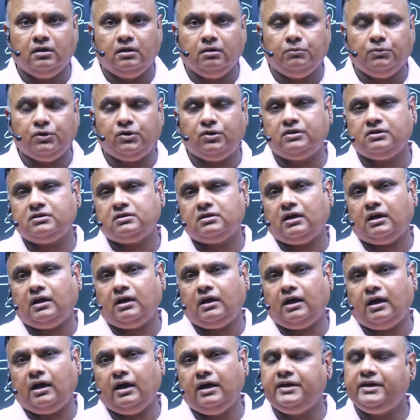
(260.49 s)
because
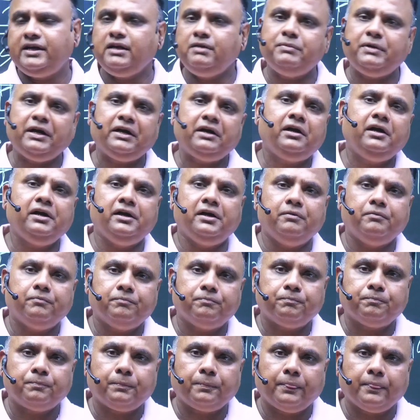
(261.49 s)
ultimately
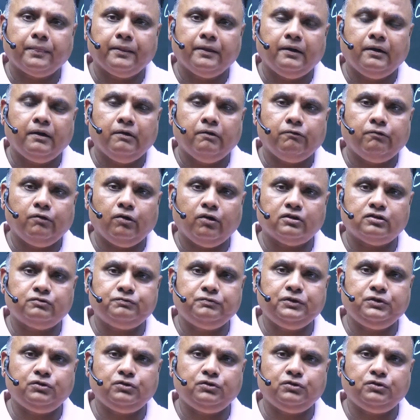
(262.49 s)
philosophy